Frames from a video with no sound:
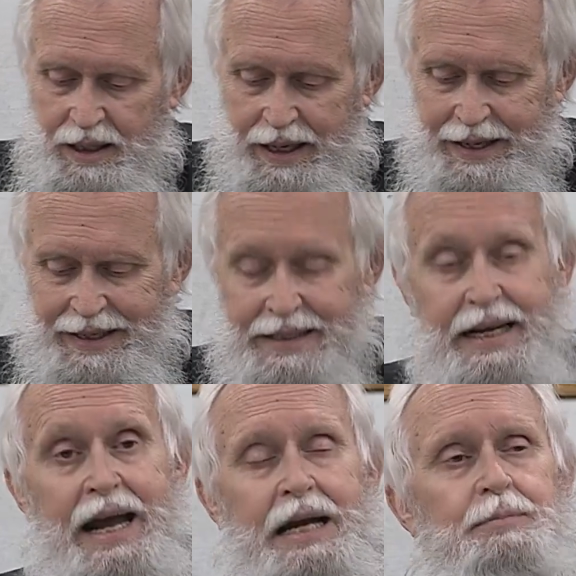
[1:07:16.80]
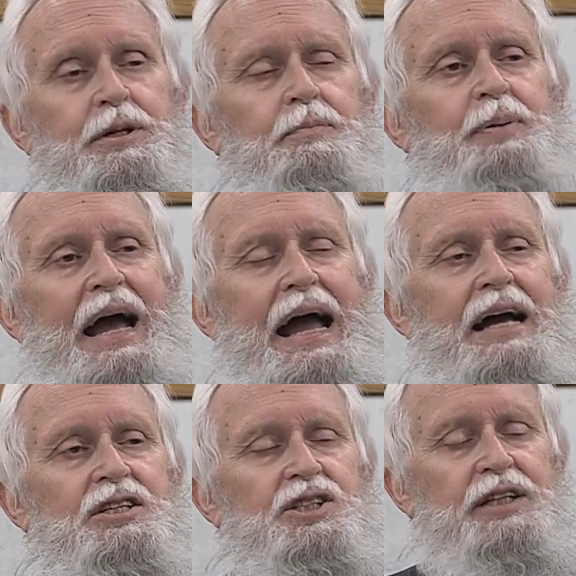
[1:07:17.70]
And it came to
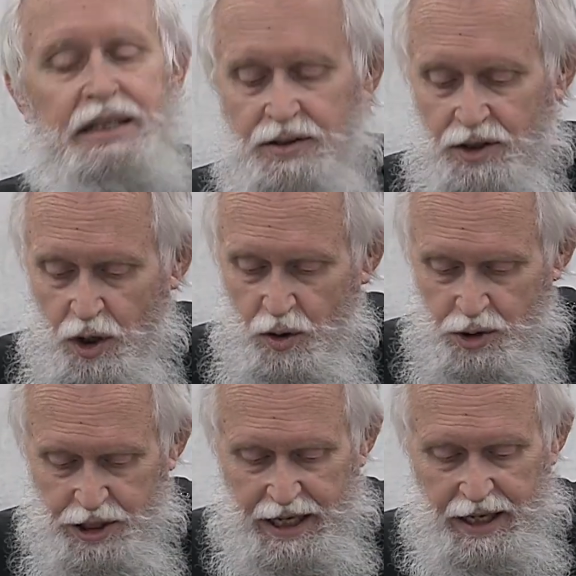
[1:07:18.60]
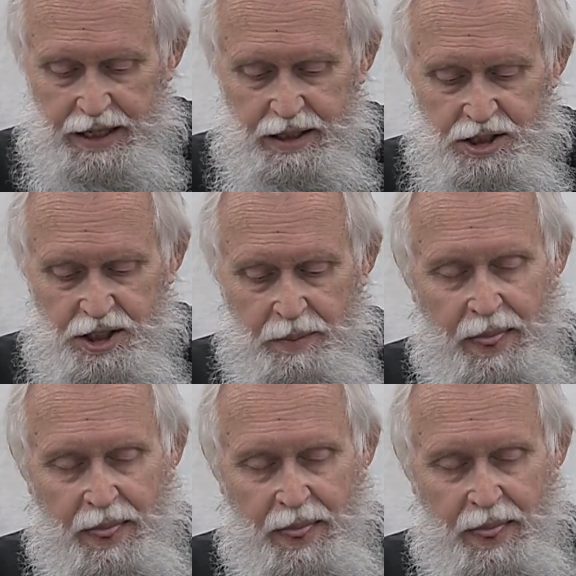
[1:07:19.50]
pass in those days